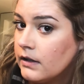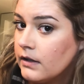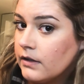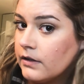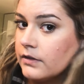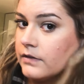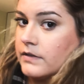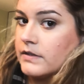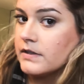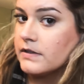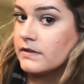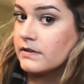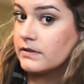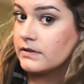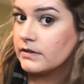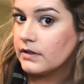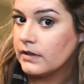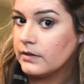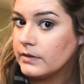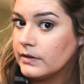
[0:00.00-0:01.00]
I don't know if this
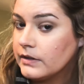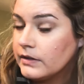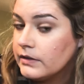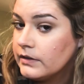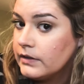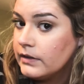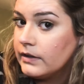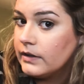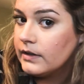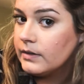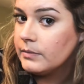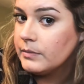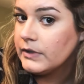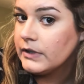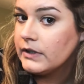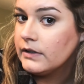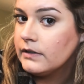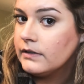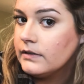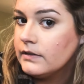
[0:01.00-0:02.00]
looks awkward or not,
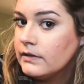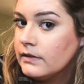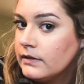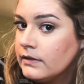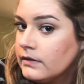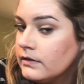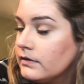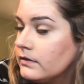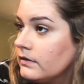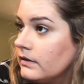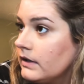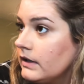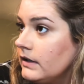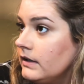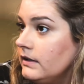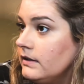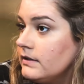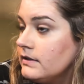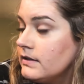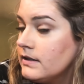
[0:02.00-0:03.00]
but all
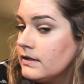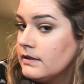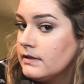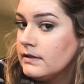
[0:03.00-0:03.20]
right.